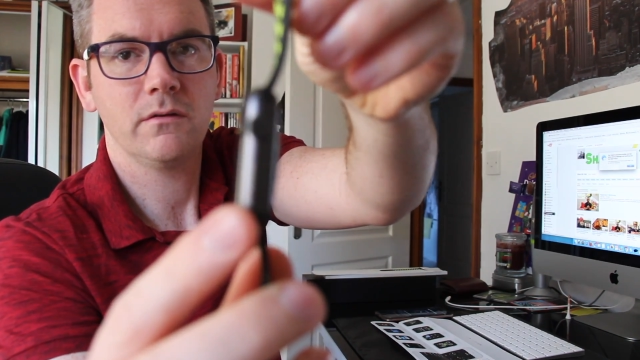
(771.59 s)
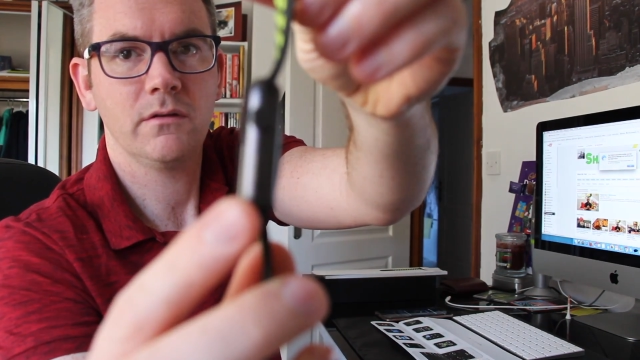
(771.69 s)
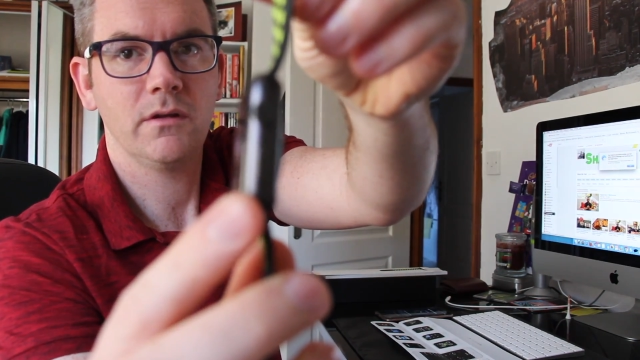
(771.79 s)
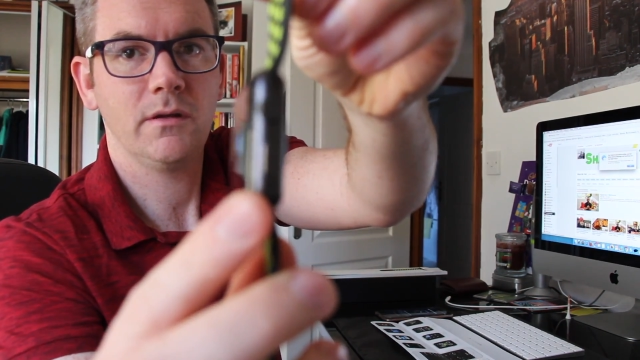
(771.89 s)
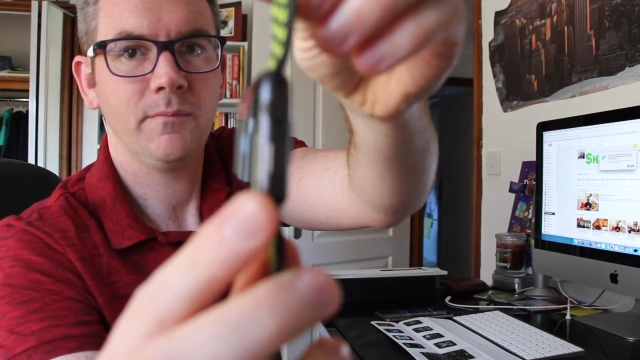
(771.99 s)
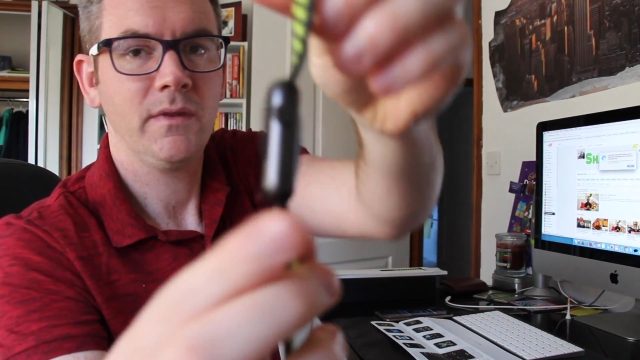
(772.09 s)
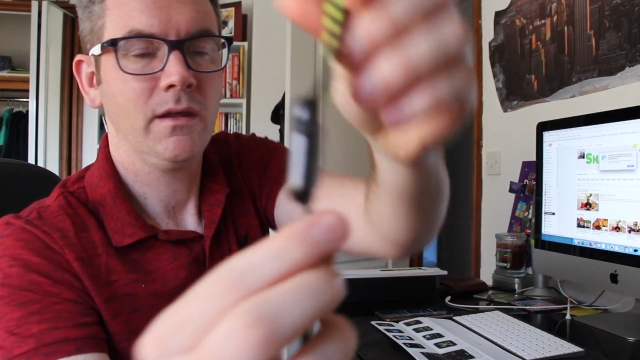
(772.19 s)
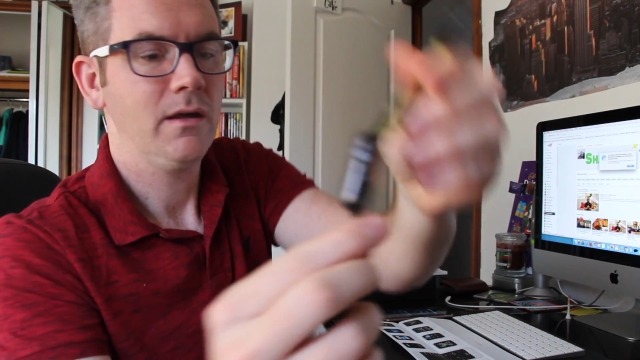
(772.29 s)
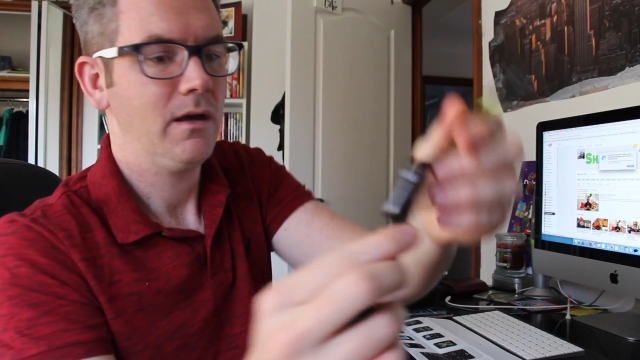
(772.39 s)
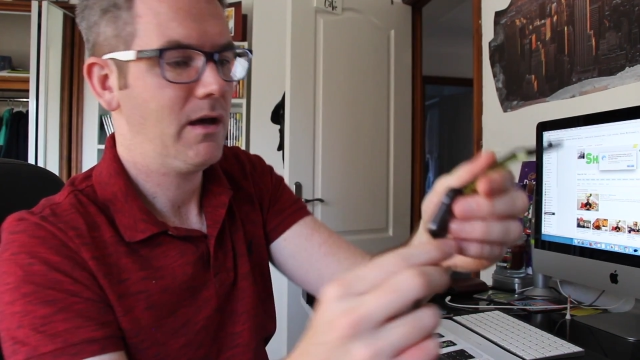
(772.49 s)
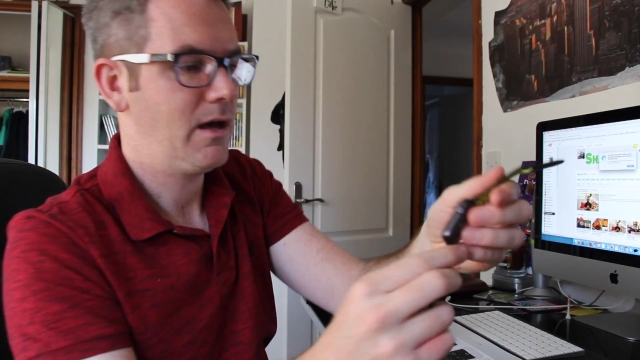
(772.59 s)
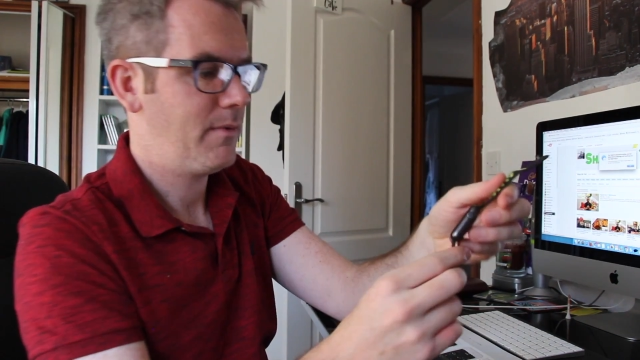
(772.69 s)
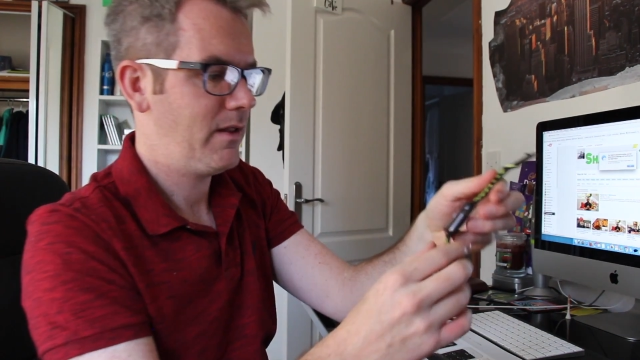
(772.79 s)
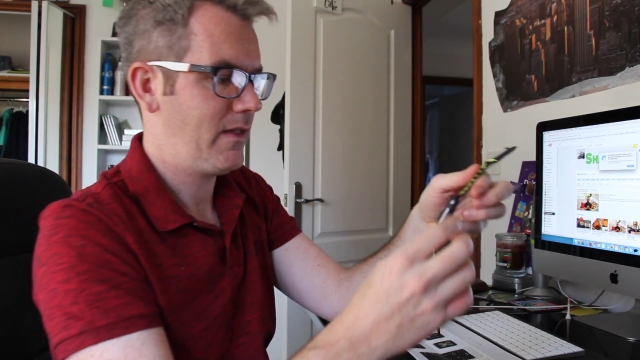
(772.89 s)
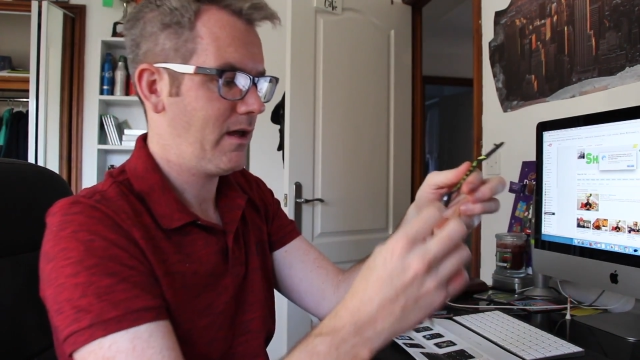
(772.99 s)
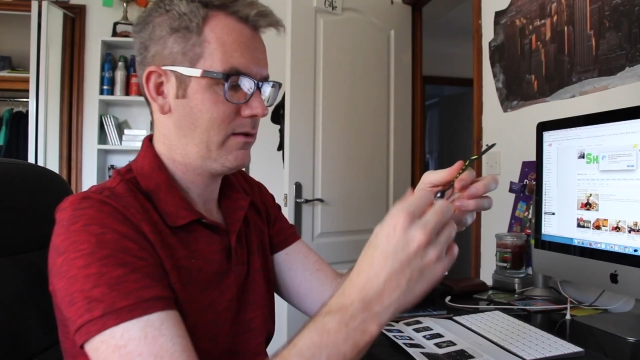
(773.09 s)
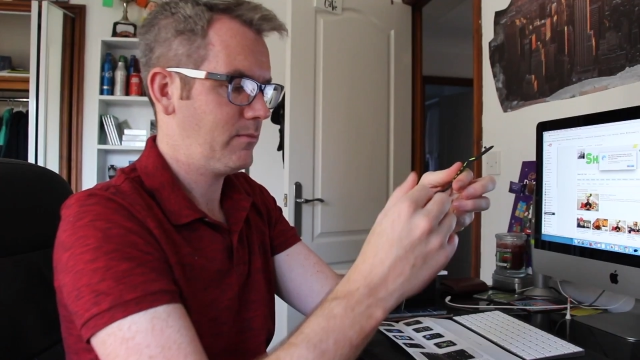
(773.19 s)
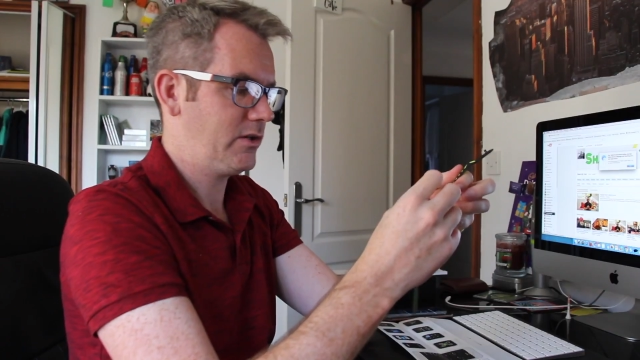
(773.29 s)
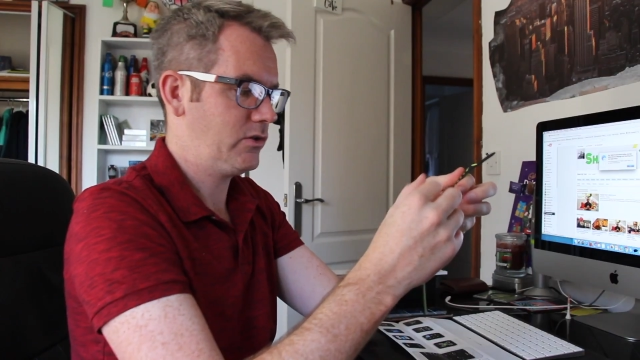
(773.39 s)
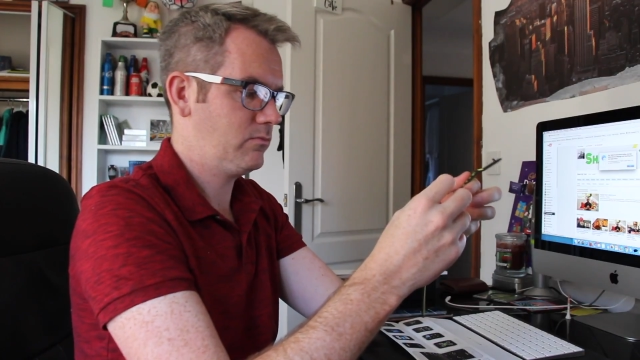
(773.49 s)
And that,
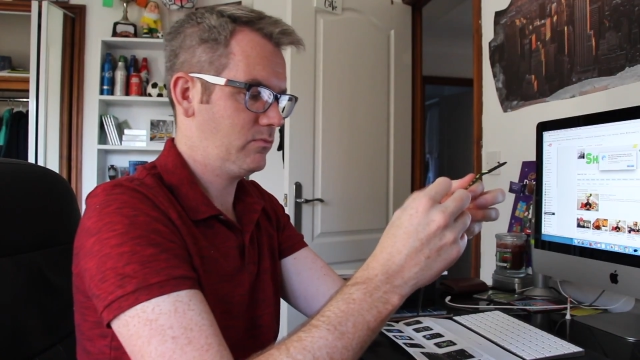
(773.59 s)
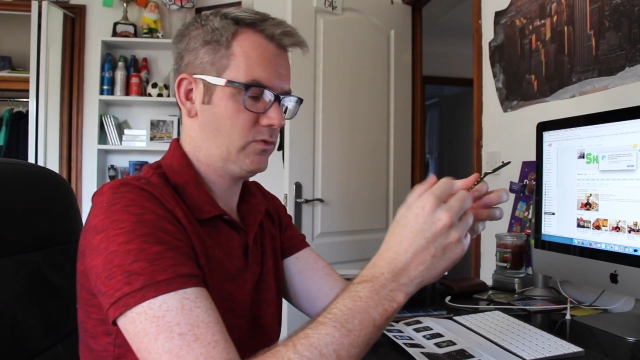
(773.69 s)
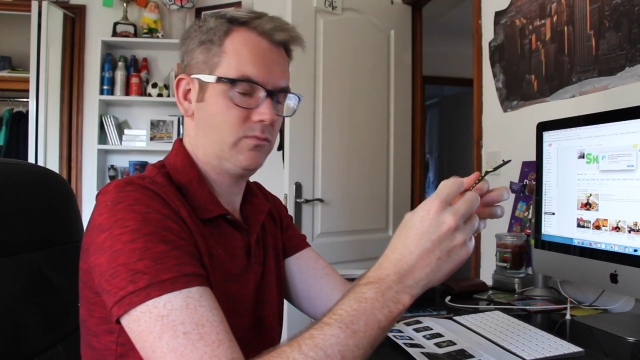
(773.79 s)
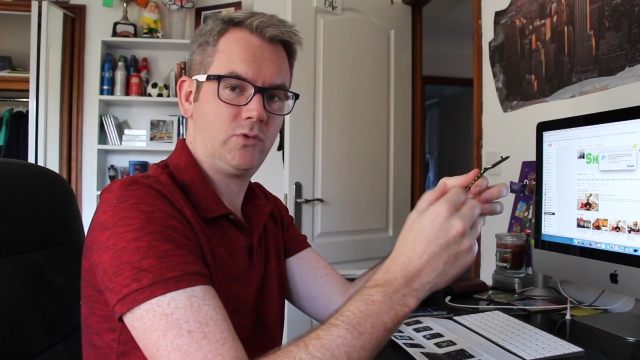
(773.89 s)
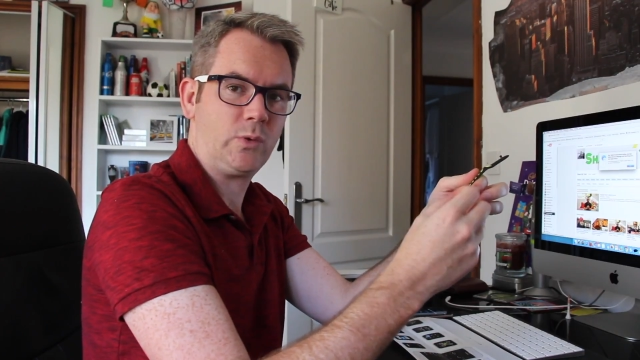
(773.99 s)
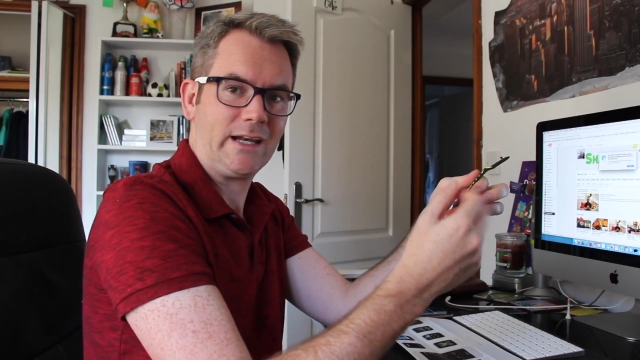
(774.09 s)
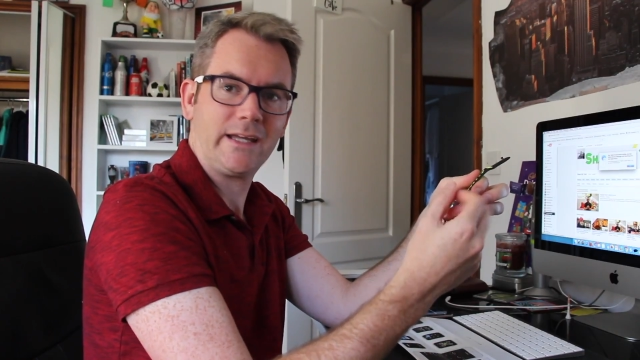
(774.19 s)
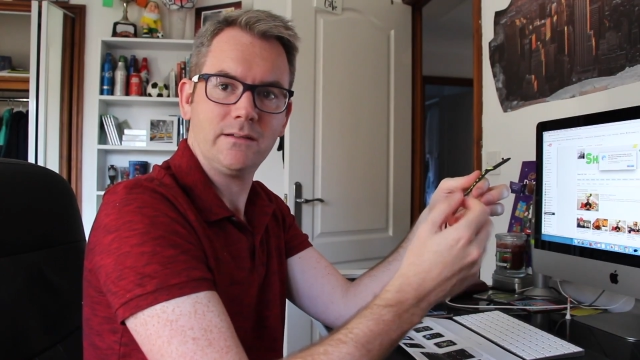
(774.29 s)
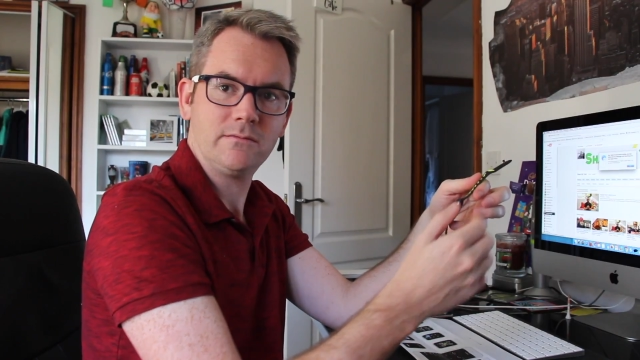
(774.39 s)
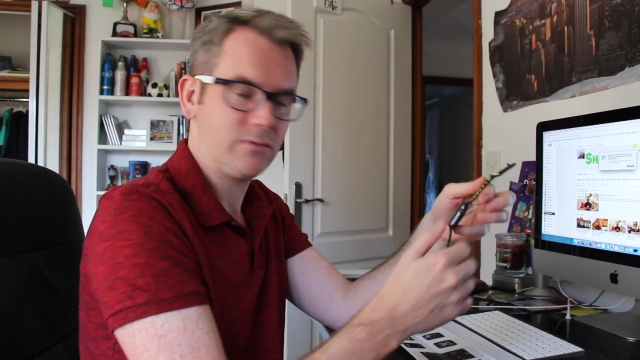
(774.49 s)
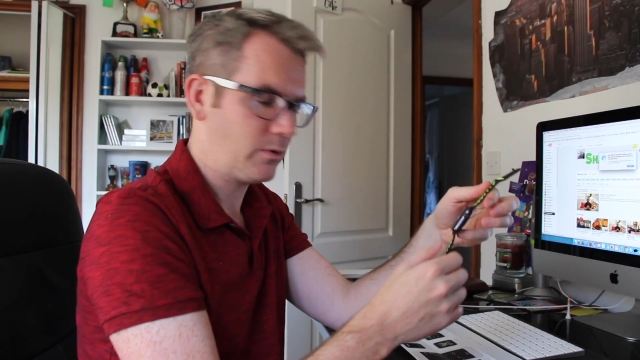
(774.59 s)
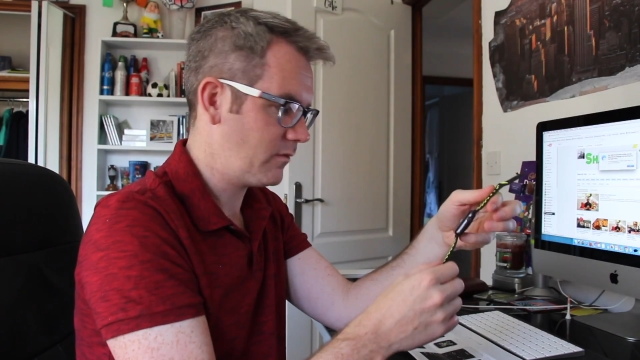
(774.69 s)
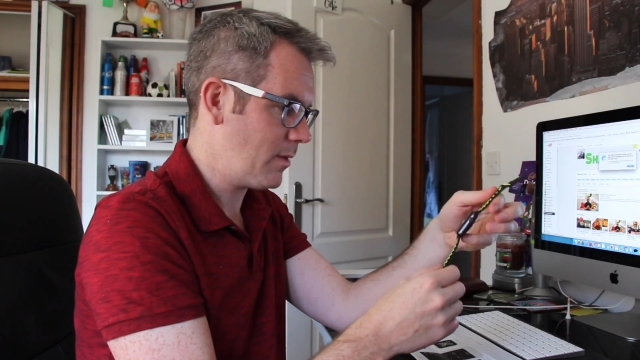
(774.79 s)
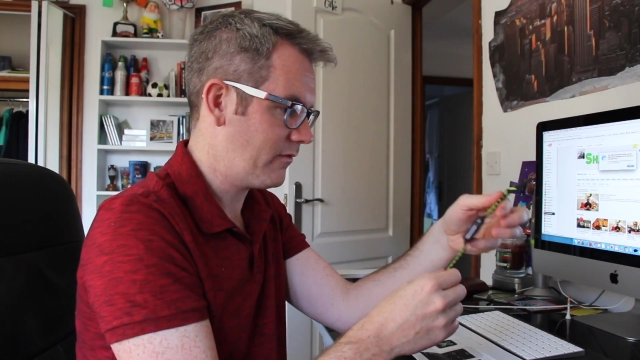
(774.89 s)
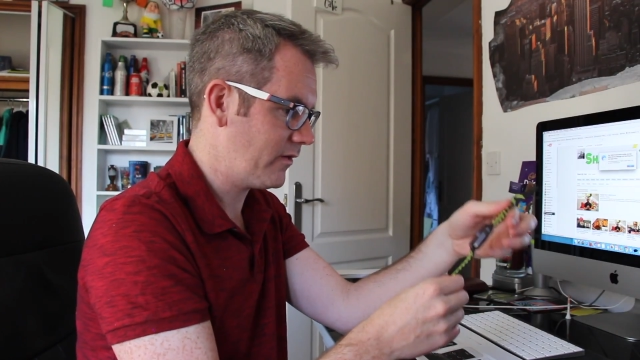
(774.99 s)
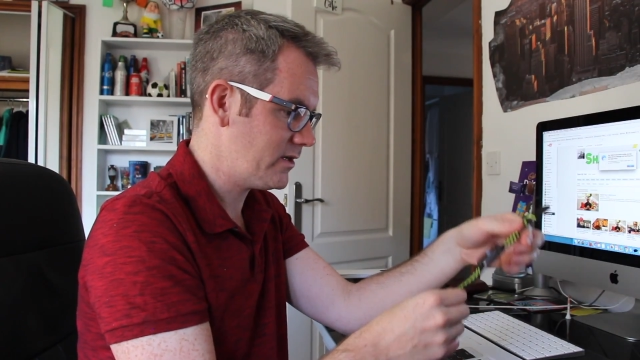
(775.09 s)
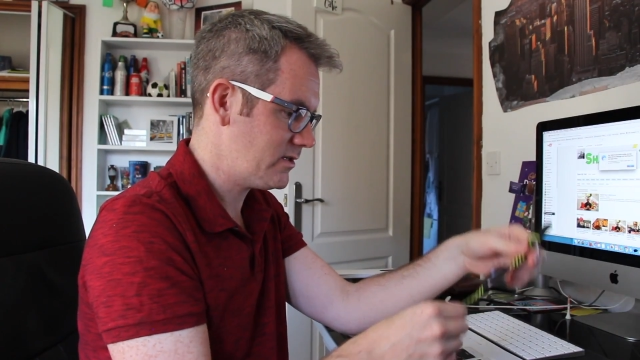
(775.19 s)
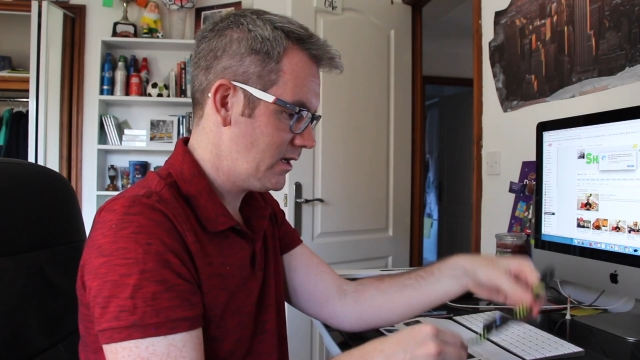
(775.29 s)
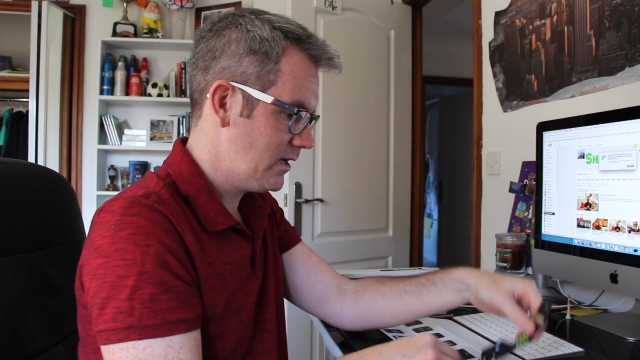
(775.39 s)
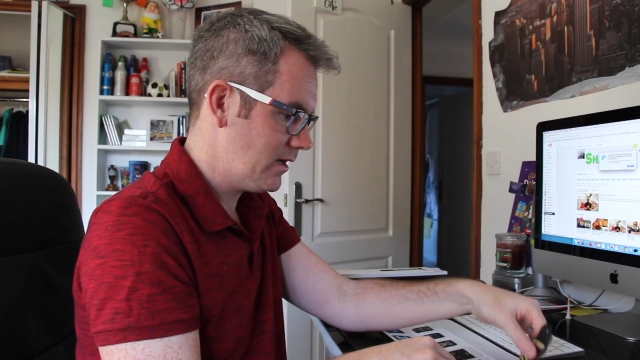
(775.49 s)
by twiddling, for want of a better phrase,